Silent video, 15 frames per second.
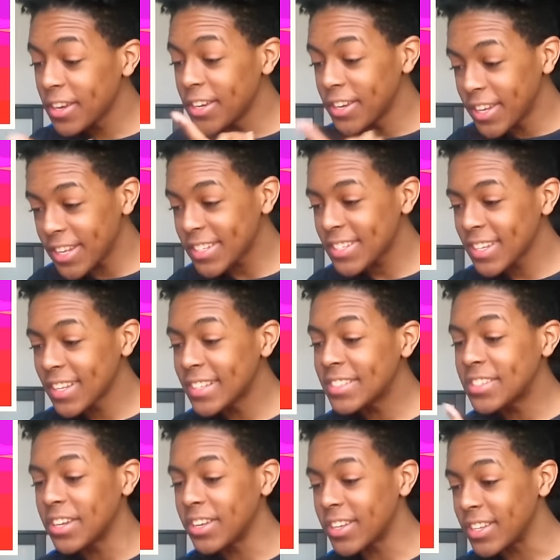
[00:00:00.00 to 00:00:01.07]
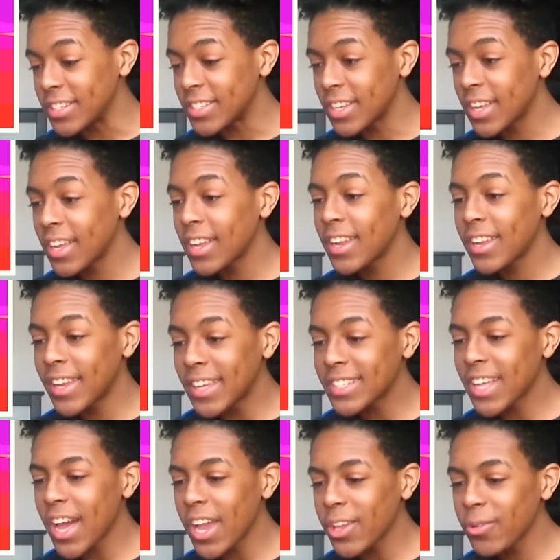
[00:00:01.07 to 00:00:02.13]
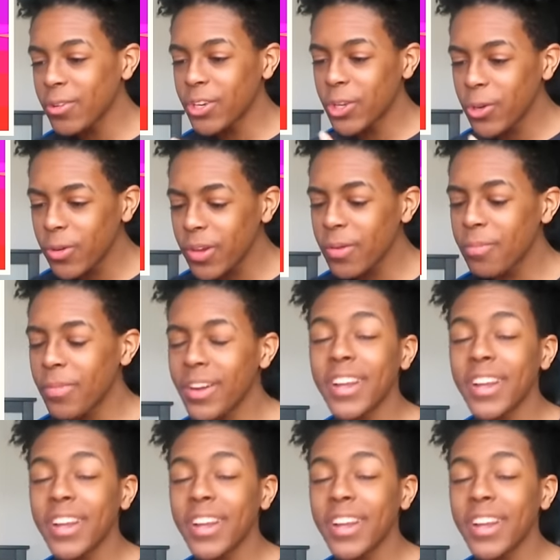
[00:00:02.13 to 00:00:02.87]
This to this. That's how you do it, bro.